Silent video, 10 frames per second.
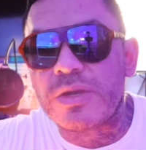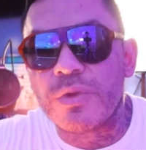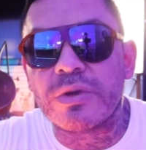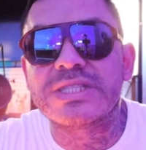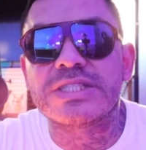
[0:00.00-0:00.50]

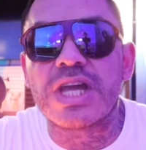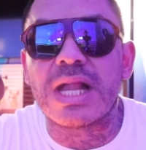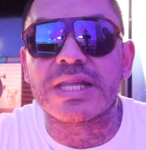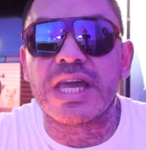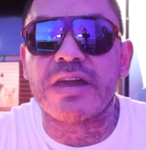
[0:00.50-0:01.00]
we went to
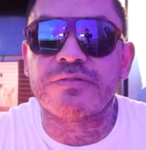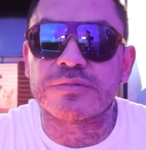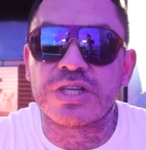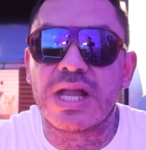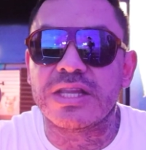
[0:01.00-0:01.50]
Joliet.
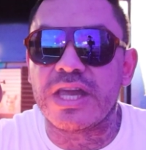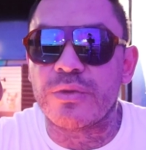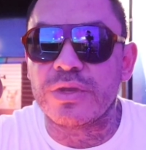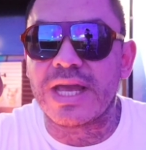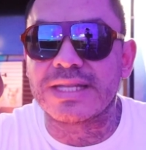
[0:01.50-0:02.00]
From
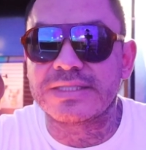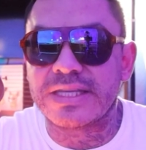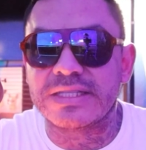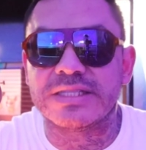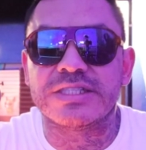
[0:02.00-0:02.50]
Joliet, we got
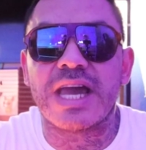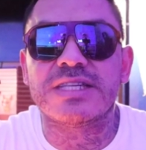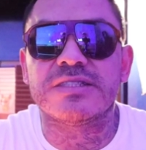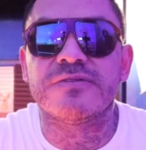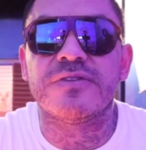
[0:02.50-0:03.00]
sent to
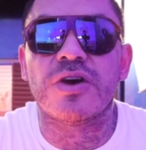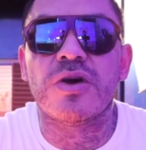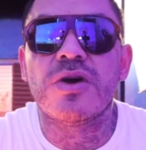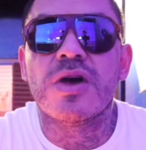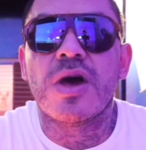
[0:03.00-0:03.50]
Jacksonville.